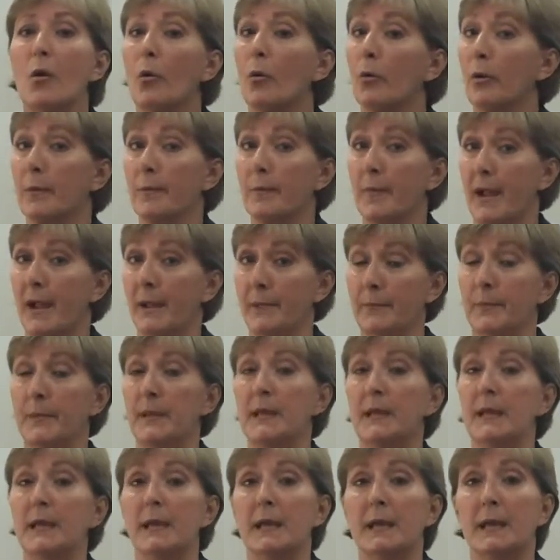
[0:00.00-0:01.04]
or it might
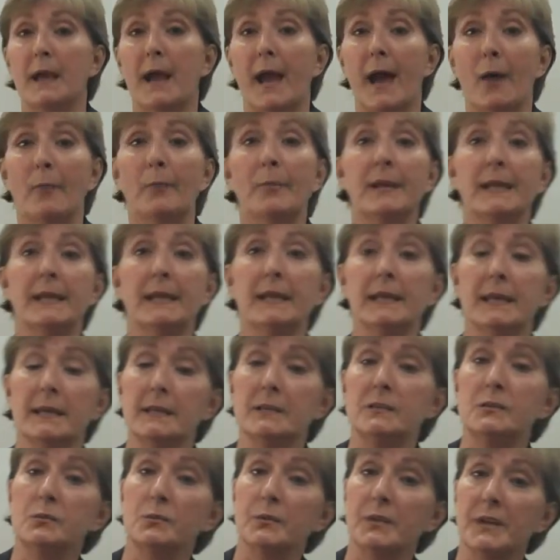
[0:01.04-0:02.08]
be helping
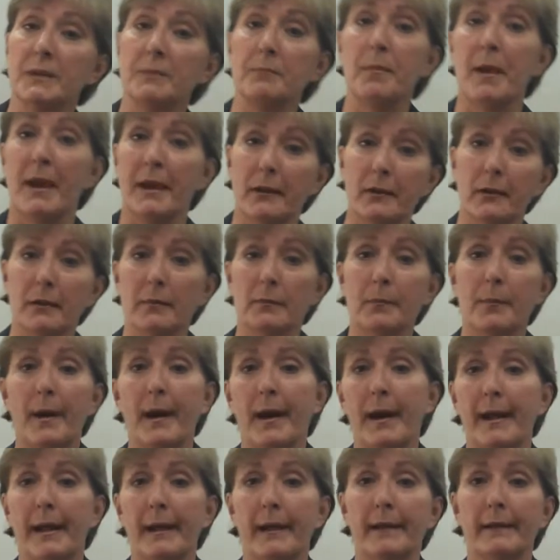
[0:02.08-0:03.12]
kids read better
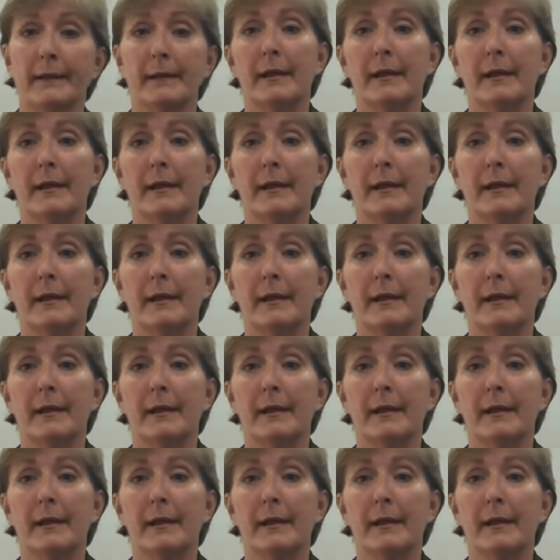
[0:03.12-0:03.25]
by